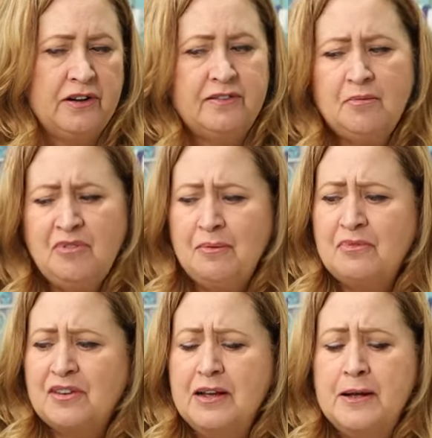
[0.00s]
And
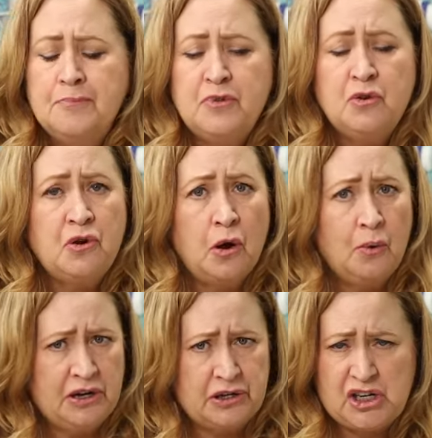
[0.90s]
sometimes you know
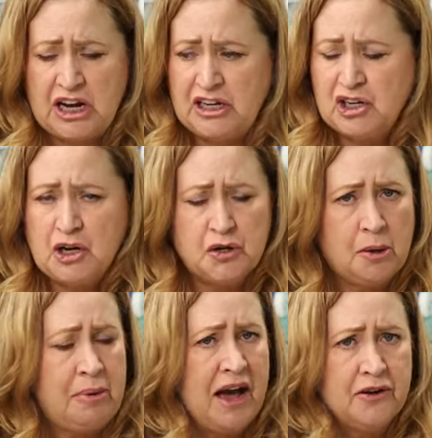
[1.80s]
what you're changing on
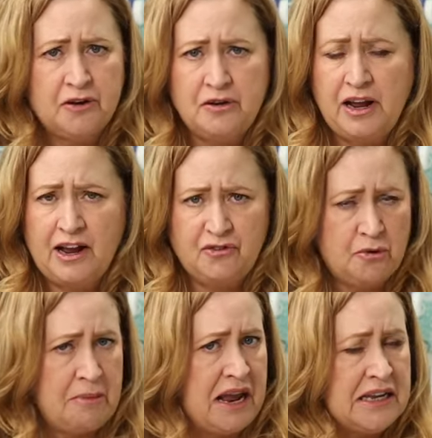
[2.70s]
your pattern as
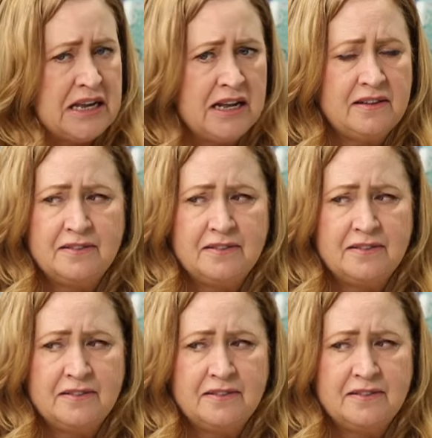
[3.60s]
you're making it.